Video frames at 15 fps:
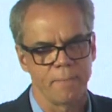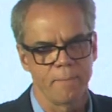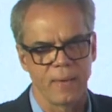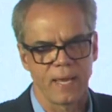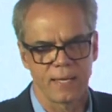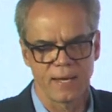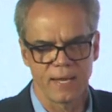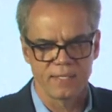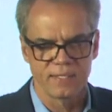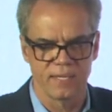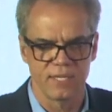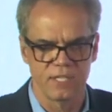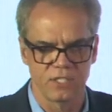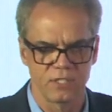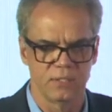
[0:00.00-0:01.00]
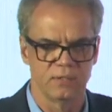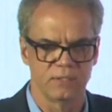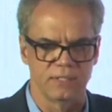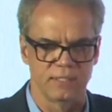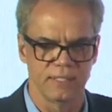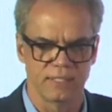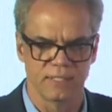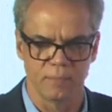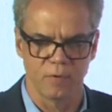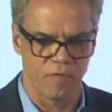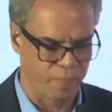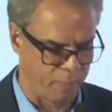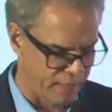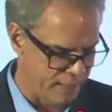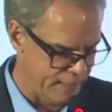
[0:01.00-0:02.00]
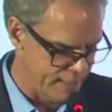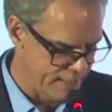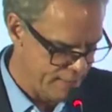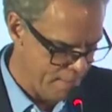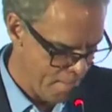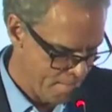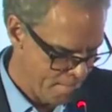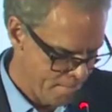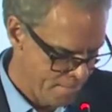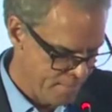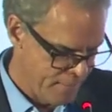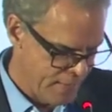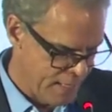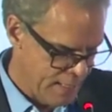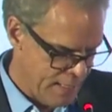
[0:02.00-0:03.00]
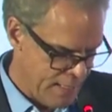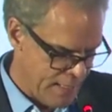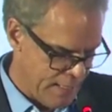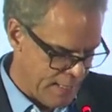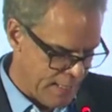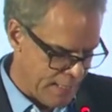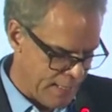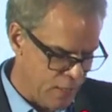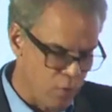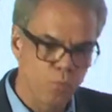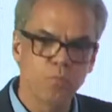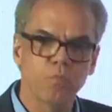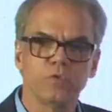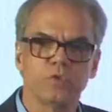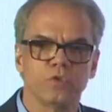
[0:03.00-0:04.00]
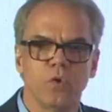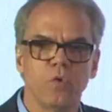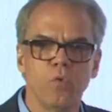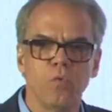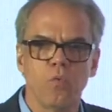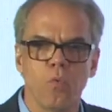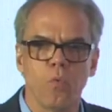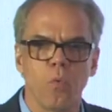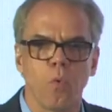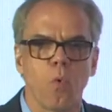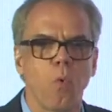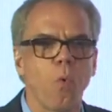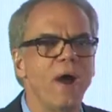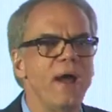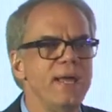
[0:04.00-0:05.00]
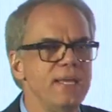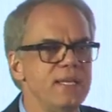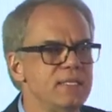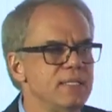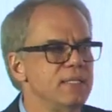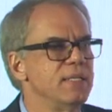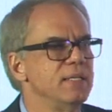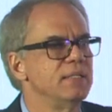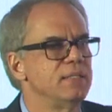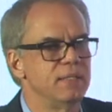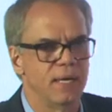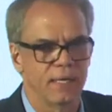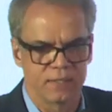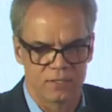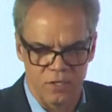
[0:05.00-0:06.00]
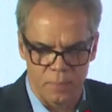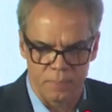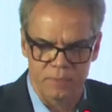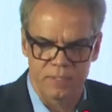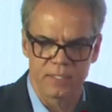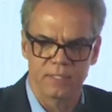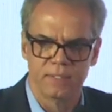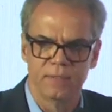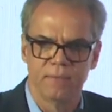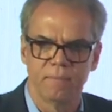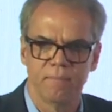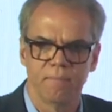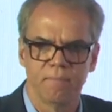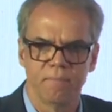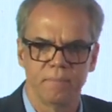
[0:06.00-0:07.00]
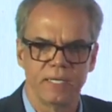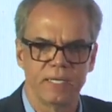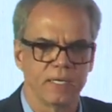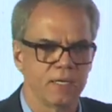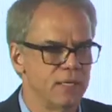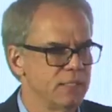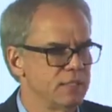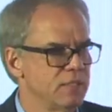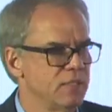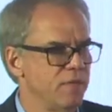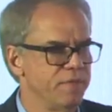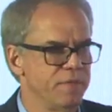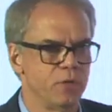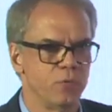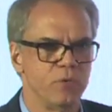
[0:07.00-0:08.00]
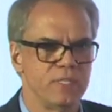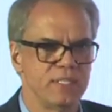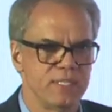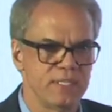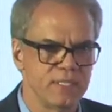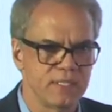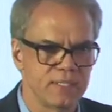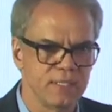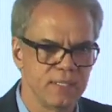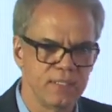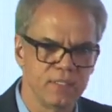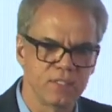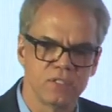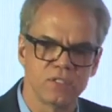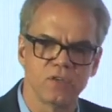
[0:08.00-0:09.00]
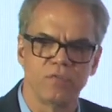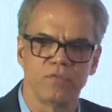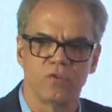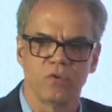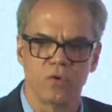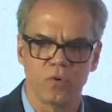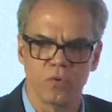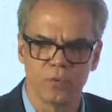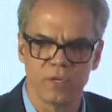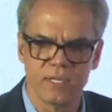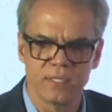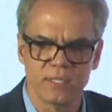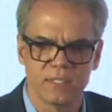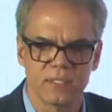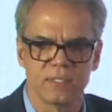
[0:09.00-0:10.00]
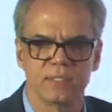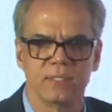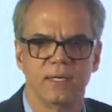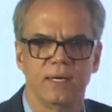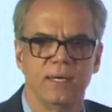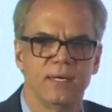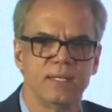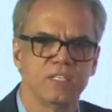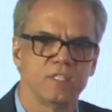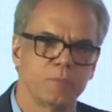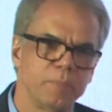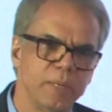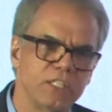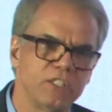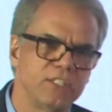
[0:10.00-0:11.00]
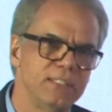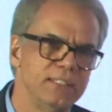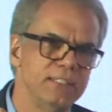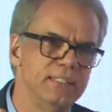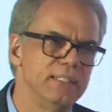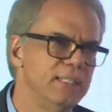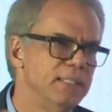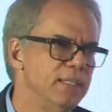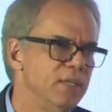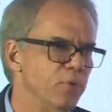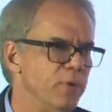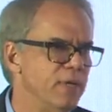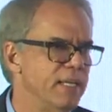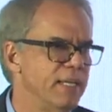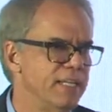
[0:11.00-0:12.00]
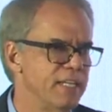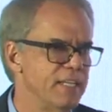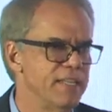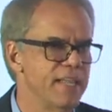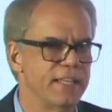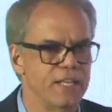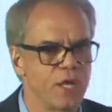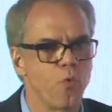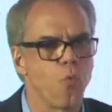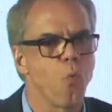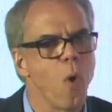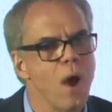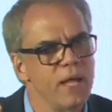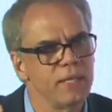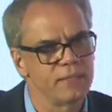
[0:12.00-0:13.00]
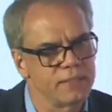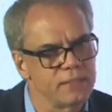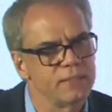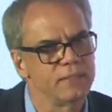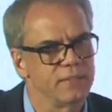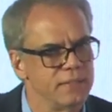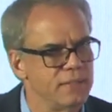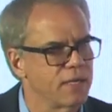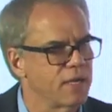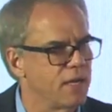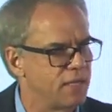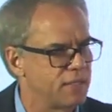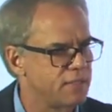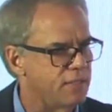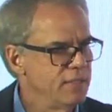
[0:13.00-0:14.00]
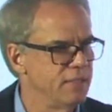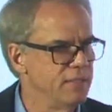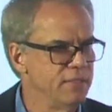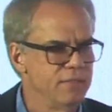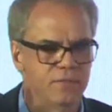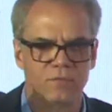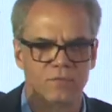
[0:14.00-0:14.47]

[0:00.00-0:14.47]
a mechanization system of planting. And so, why isn't it adopted? Because of the resistance of growers, especially related that they want the cotton